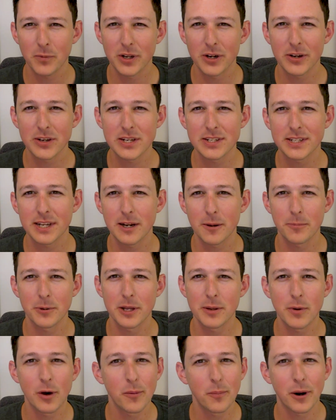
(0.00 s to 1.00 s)
You know, you set up an
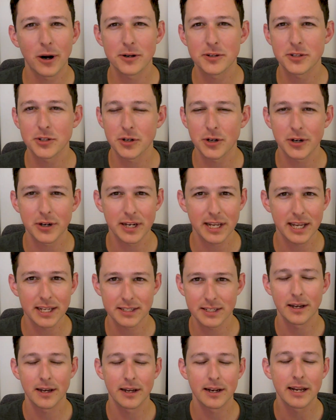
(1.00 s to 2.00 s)
email parser, it
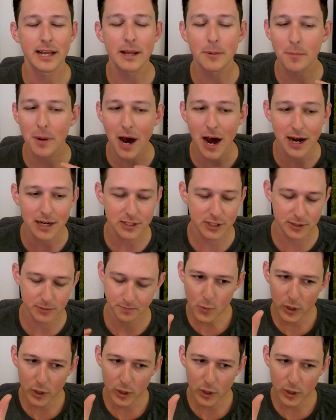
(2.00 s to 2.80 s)
hits an inbox.